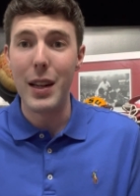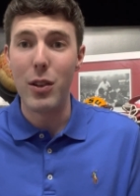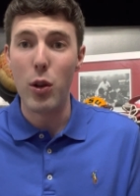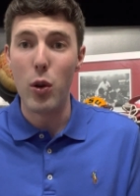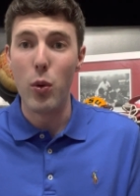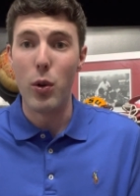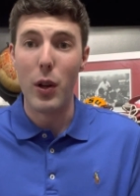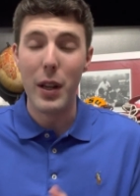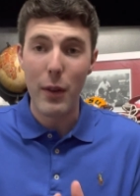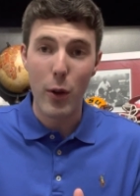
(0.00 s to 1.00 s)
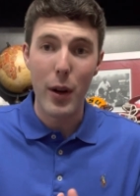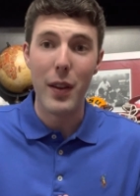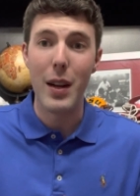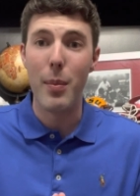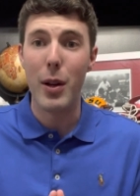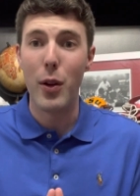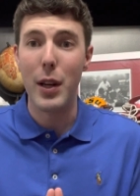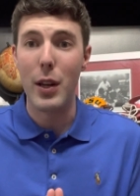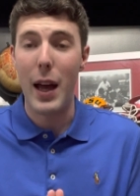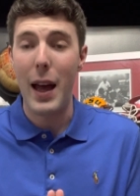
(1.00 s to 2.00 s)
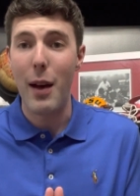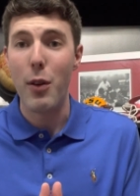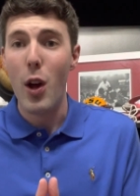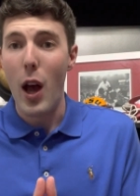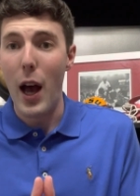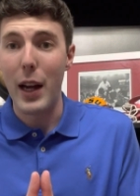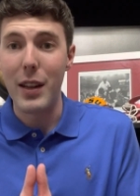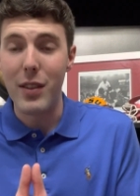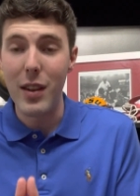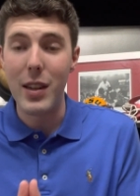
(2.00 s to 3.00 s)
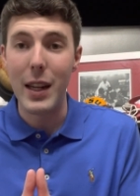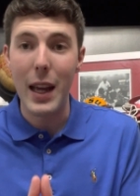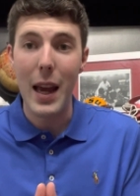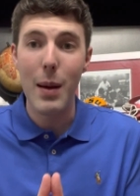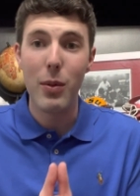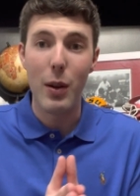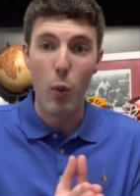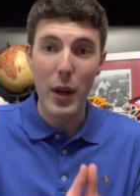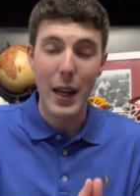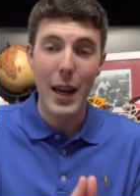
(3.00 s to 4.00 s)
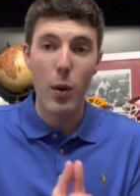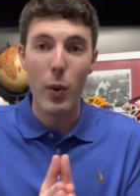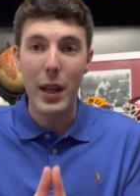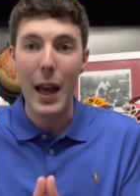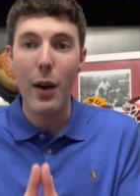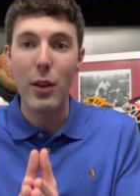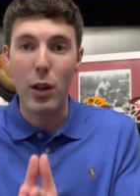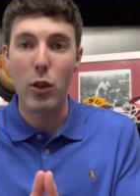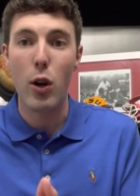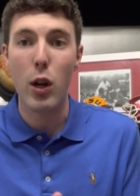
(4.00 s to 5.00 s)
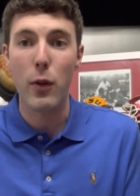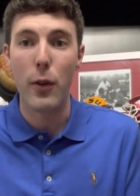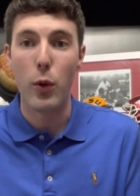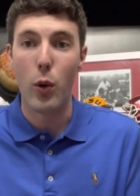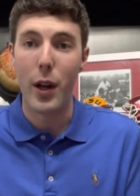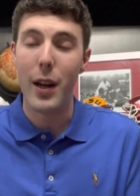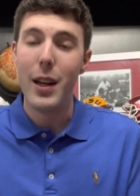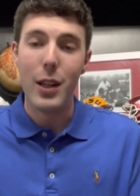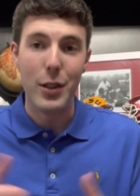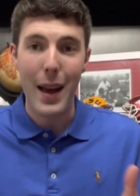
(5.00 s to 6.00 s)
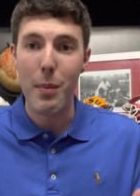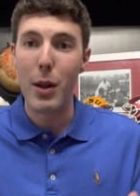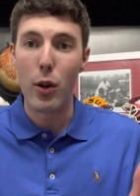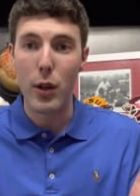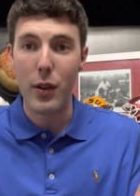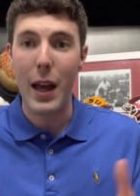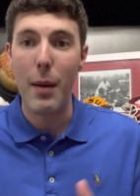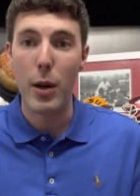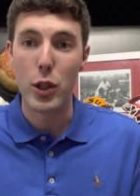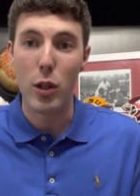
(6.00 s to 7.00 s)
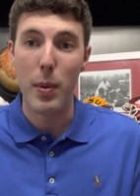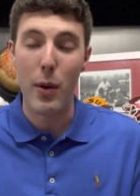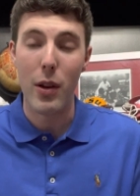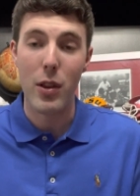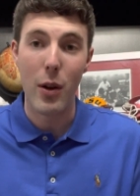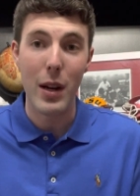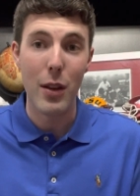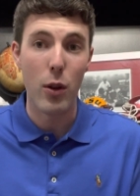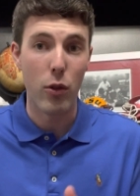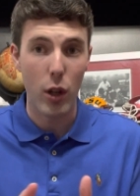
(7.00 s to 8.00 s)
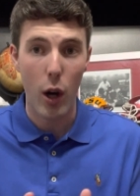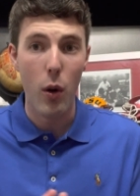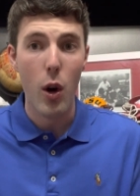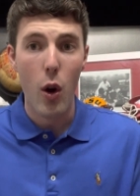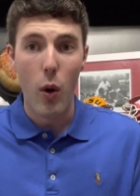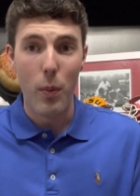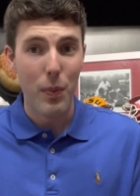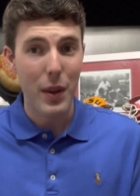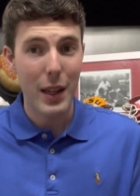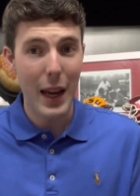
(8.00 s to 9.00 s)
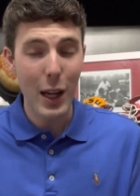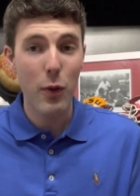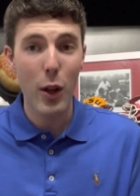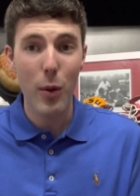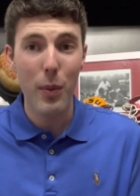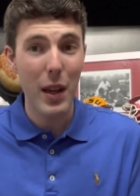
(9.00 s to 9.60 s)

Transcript: to deliver, his inability to have uh, consistent games week in and week out is concerning for Florida. Jack Miller doesn't have much experience there either, so Gainesville,